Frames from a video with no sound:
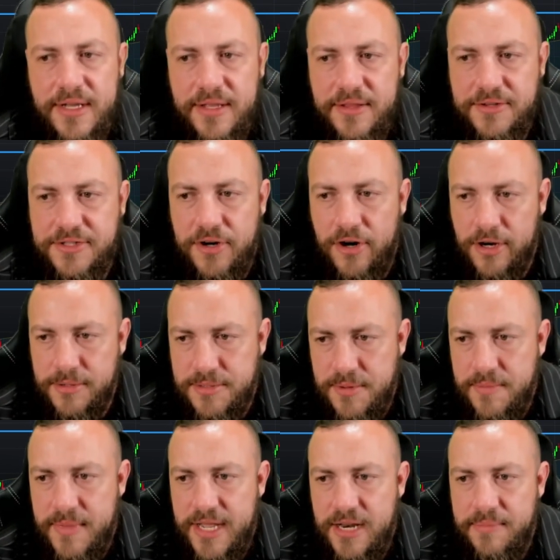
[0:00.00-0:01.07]
There's no argument to
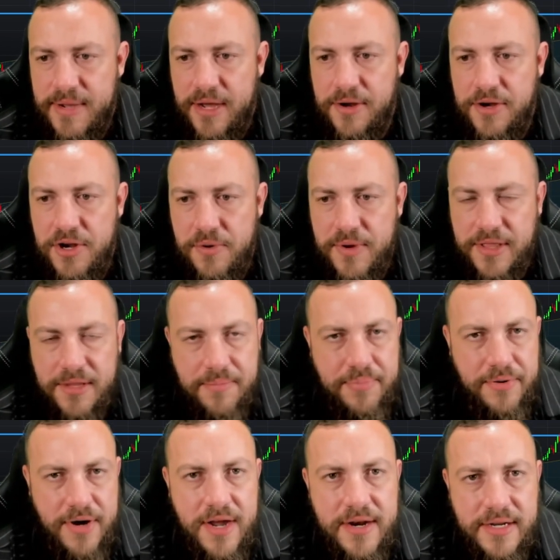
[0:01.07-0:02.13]
be made about knowing the
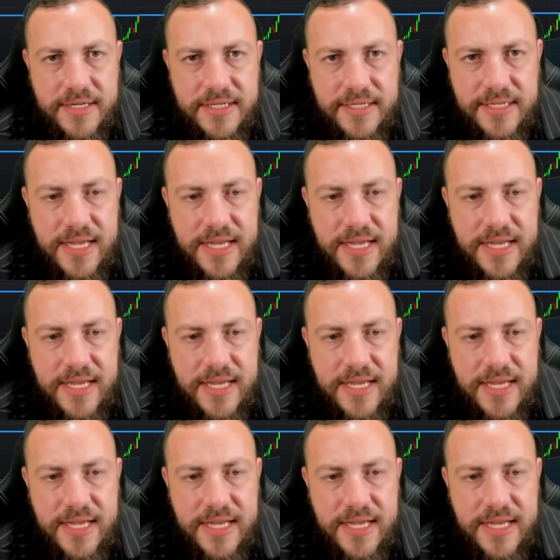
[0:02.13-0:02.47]
product.